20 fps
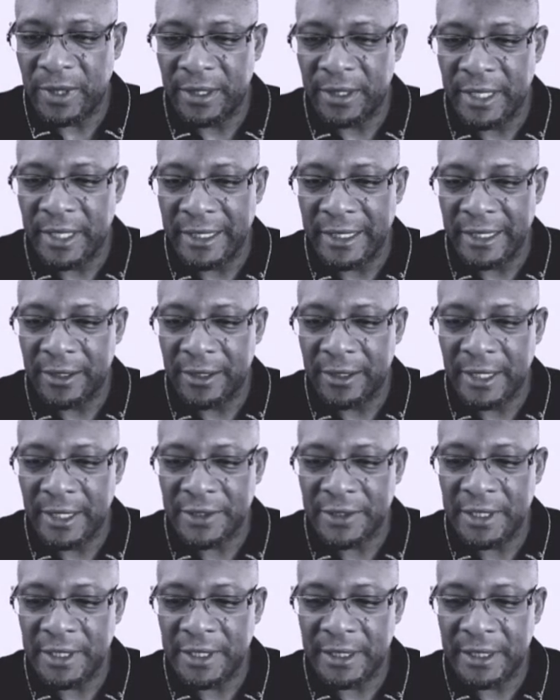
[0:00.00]
the knight could
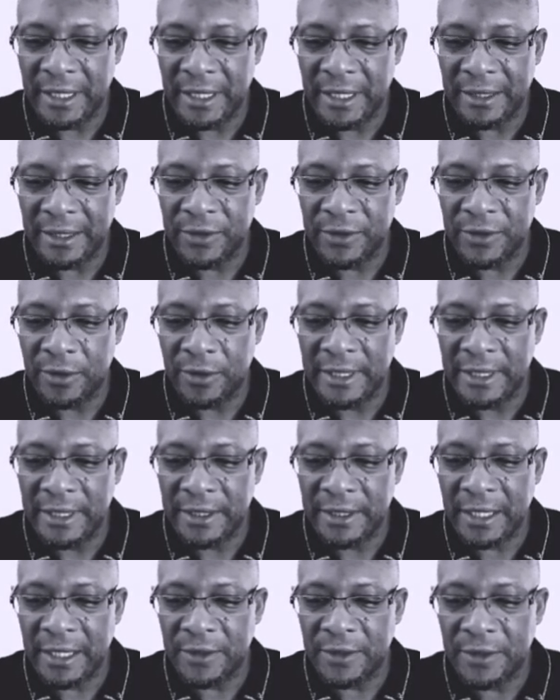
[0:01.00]
actually attack. So let's
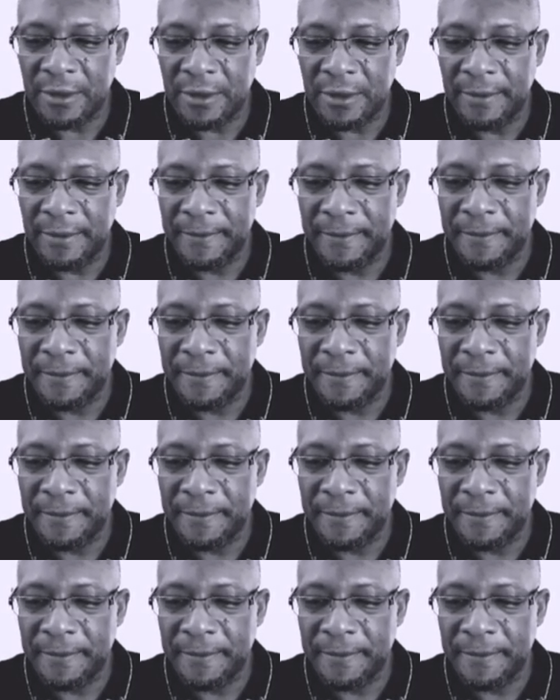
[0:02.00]
castle.